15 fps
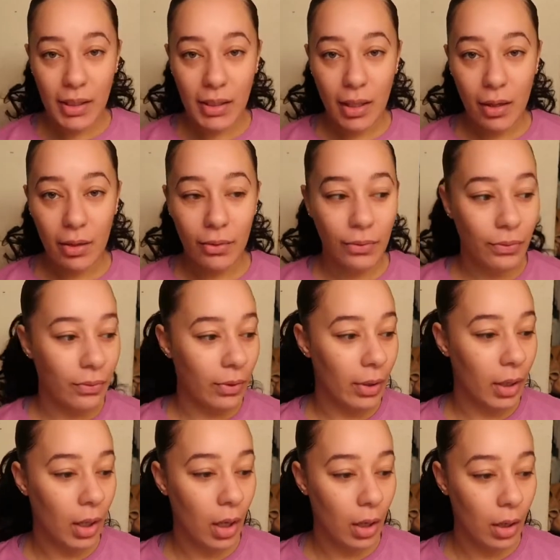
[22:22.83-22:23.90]
stuff
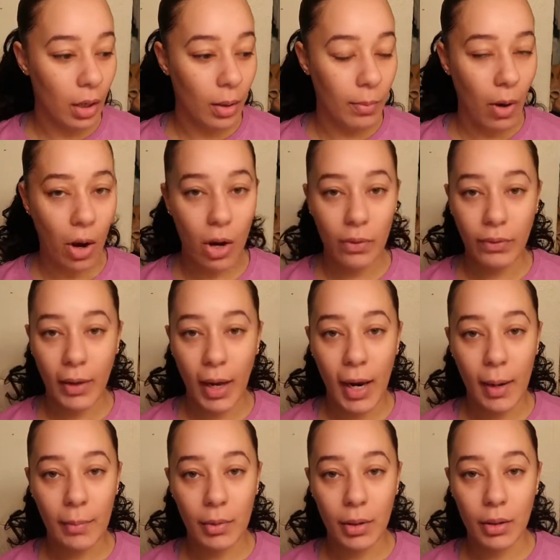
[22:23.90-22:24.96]
um, off
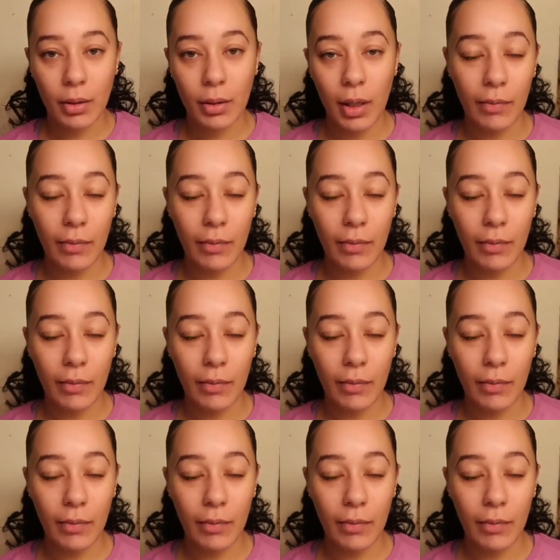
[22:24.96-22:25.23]
camera.